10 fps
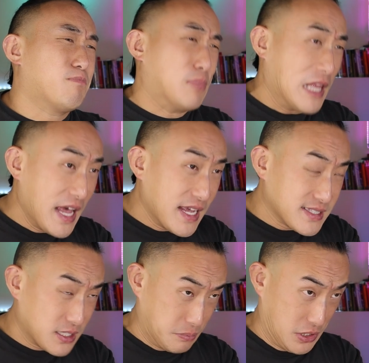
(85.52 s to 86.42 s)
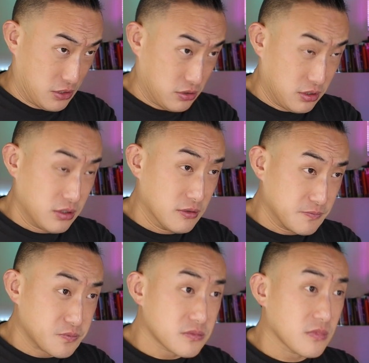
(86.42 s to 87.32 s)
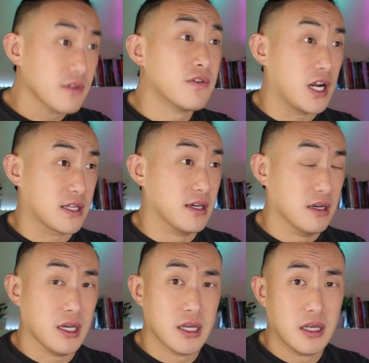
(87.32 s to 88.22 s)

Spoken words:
plastic bottle, vodka,